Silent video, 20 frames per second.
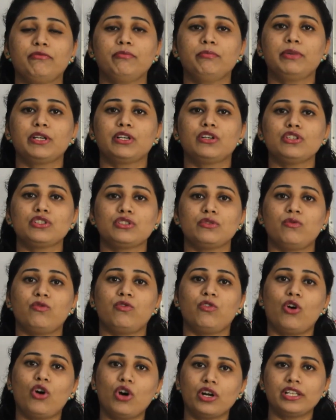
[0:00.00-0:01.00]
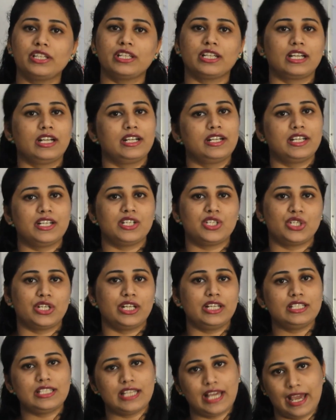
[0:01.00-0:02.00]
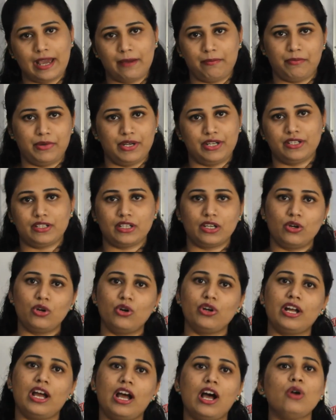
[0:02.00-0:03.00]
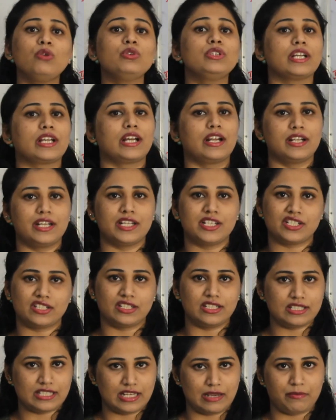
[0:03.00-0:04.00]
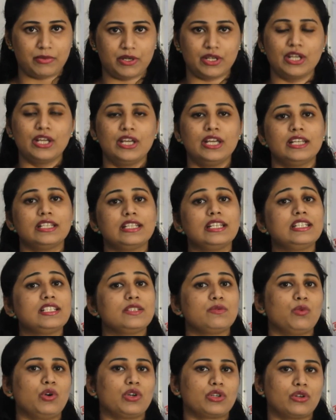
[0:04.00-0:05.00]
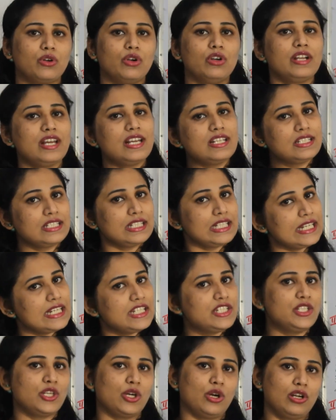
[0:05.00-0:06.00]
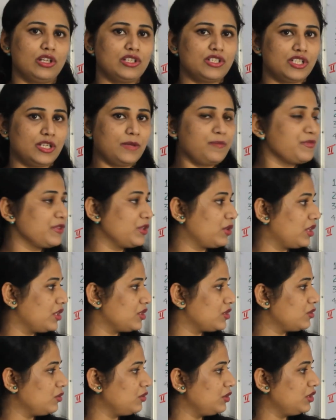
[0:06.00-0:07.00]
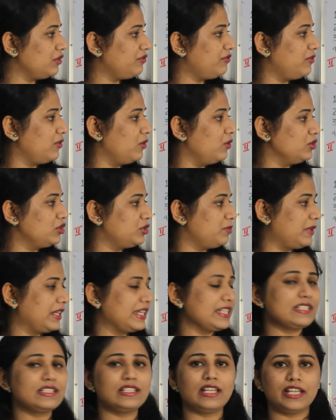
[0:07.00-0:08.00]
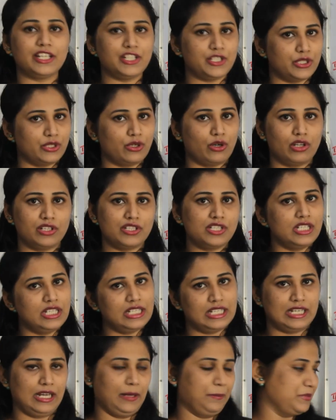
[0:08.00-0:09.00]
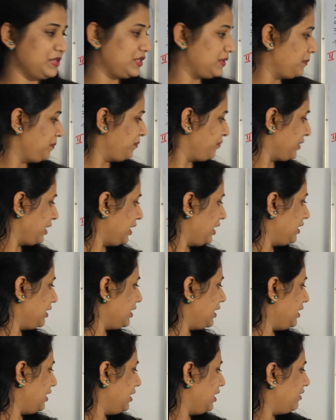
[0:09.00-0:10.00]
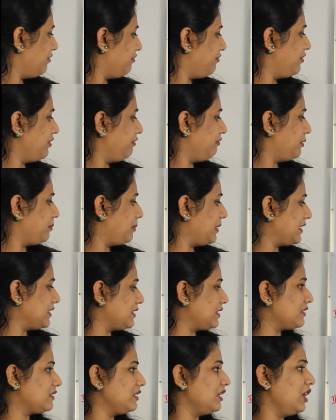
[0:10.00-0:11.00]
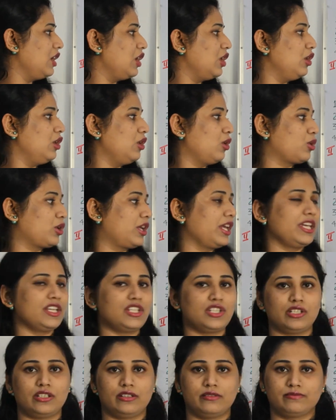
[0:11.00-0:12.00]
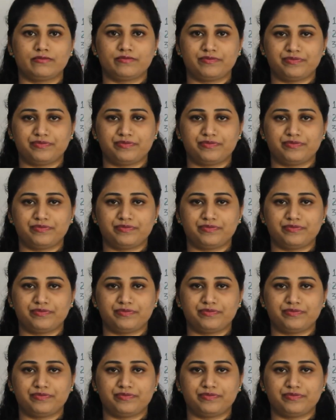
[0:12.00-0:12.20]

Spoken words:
because of what the condition has happened or how the condition has happened. That is what called as etiology. Okay, so in the 4th place the etiology comes. Then 5th place is the location.